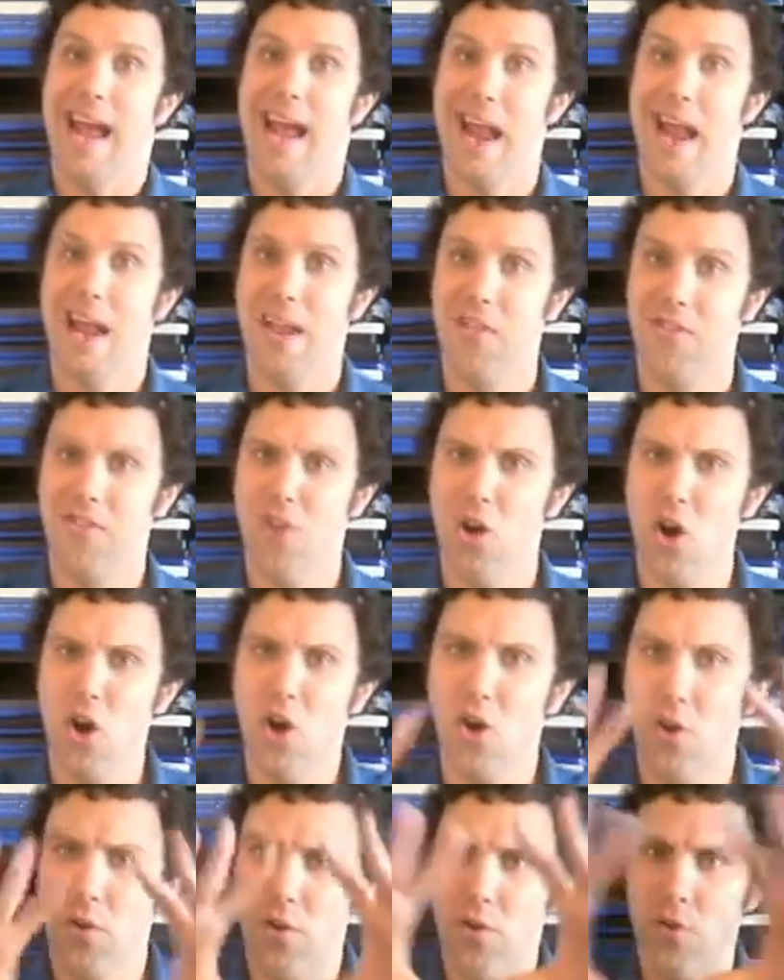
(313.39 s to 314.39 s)
And it's
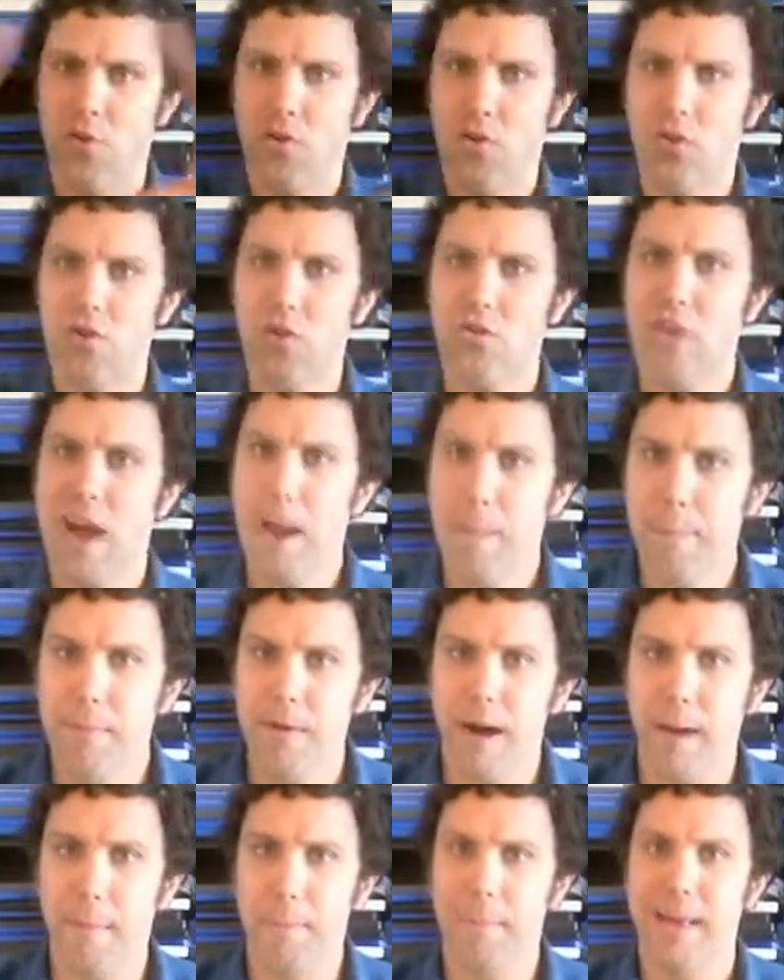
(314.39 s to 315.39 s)
all wrapped
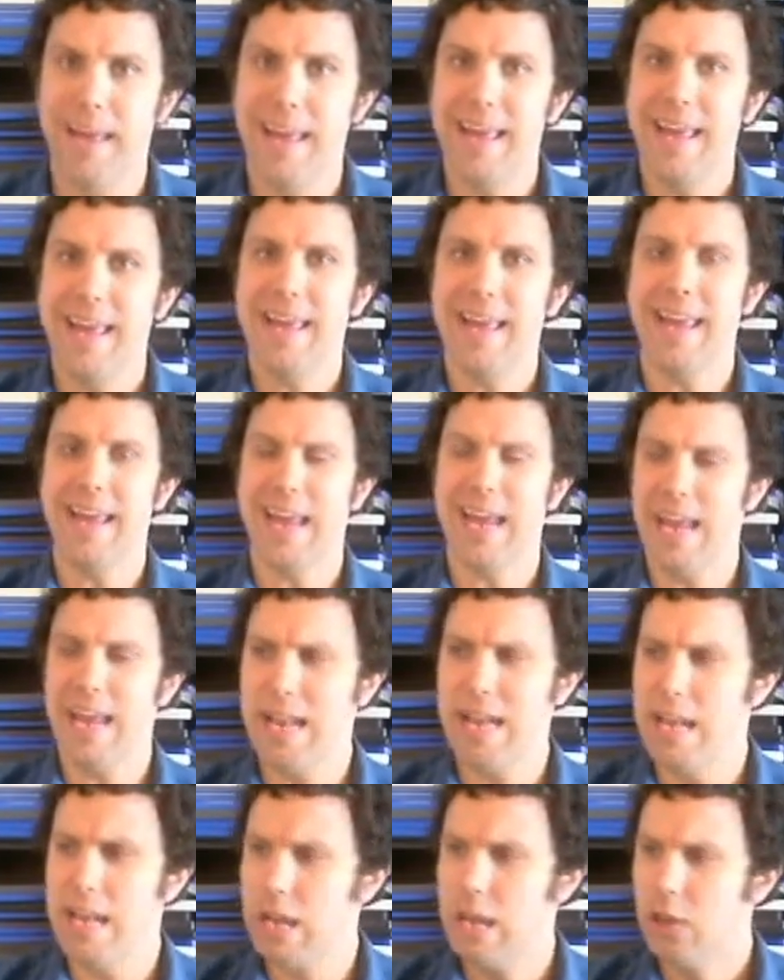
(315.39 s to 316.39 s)
up
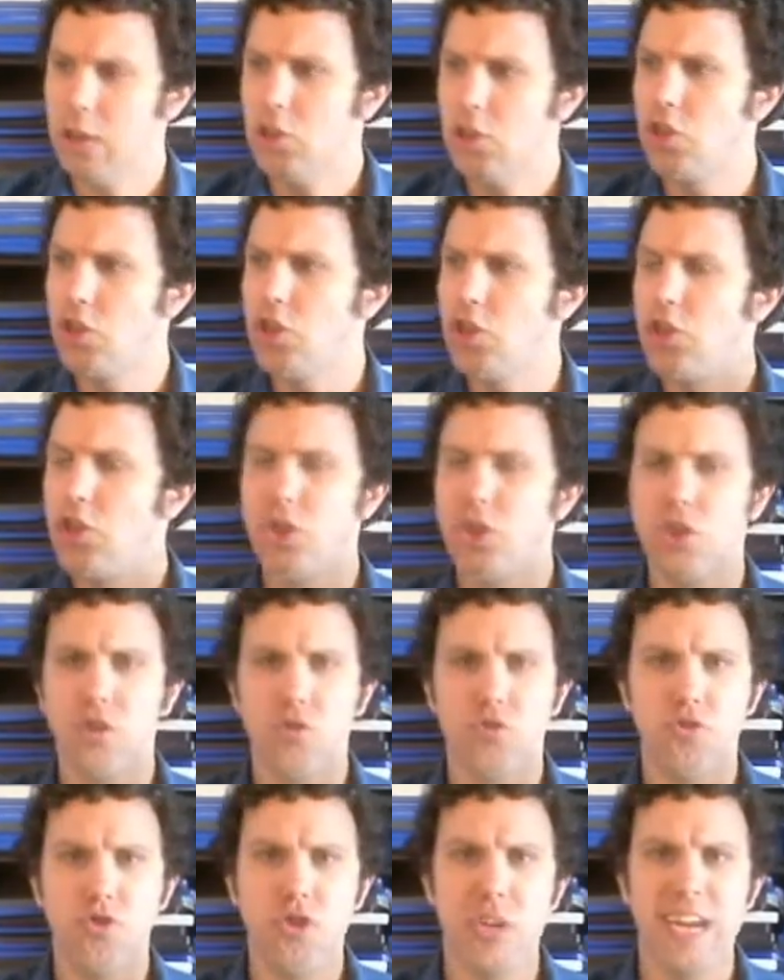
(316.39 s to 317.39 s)
in
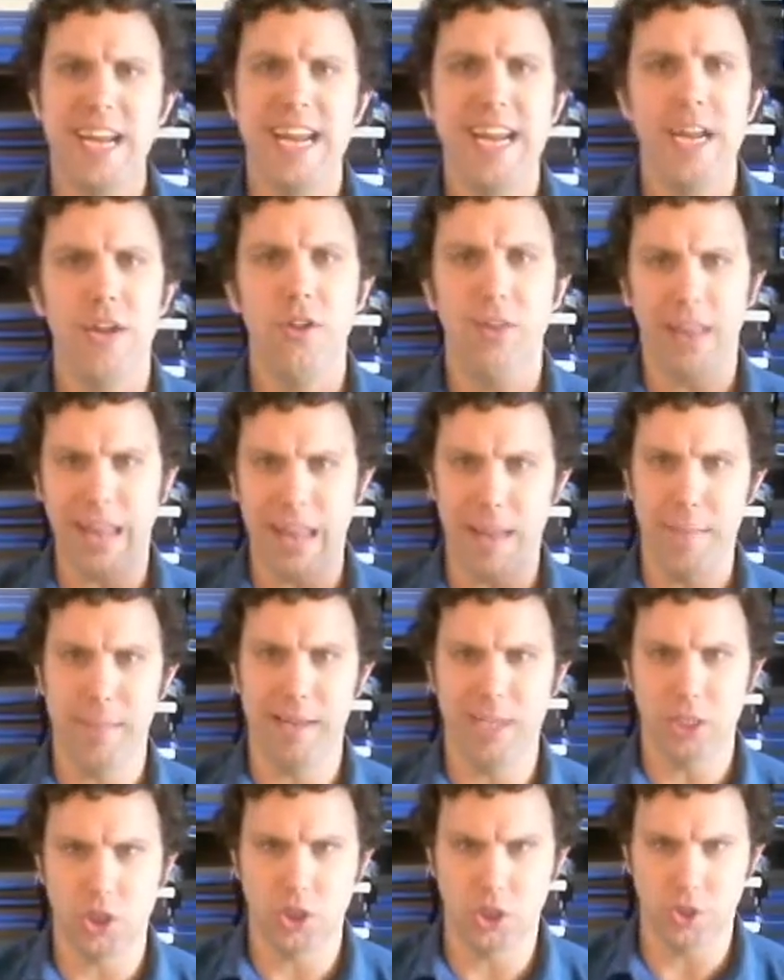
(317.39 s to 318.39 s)
surreal
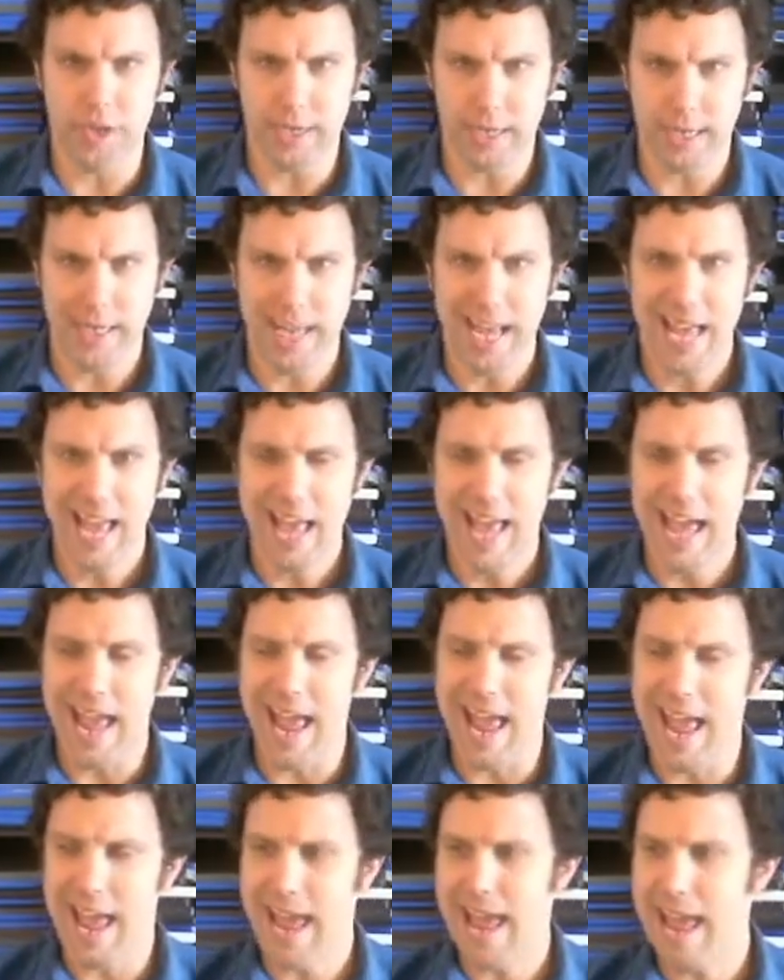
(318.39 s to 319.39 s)
imagery
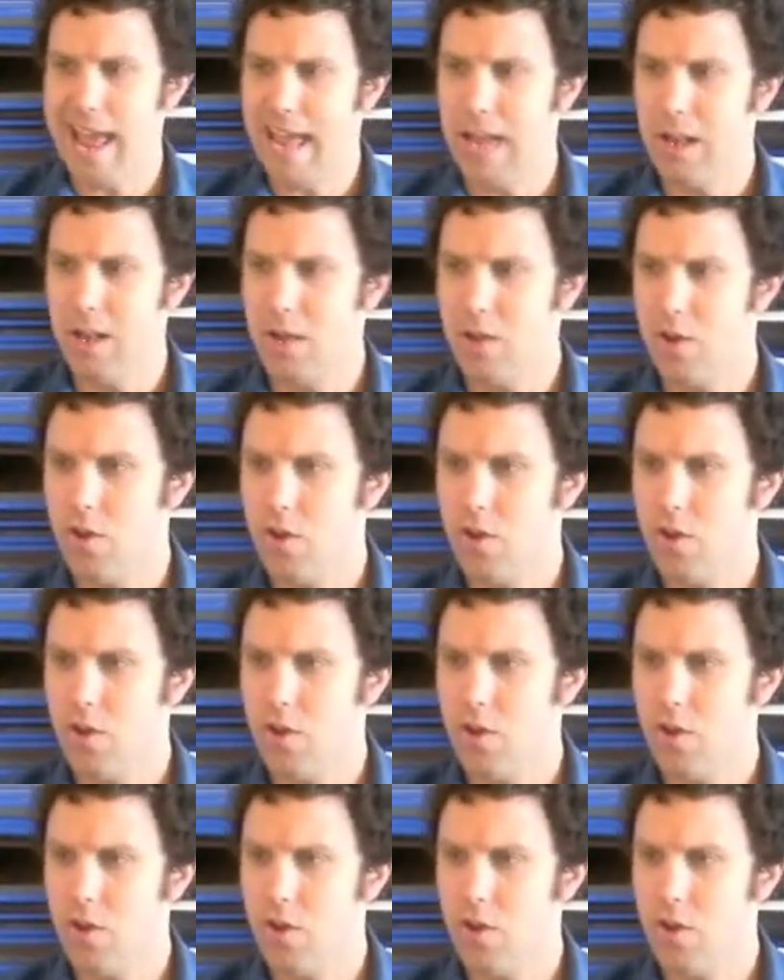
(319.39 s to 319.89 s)
and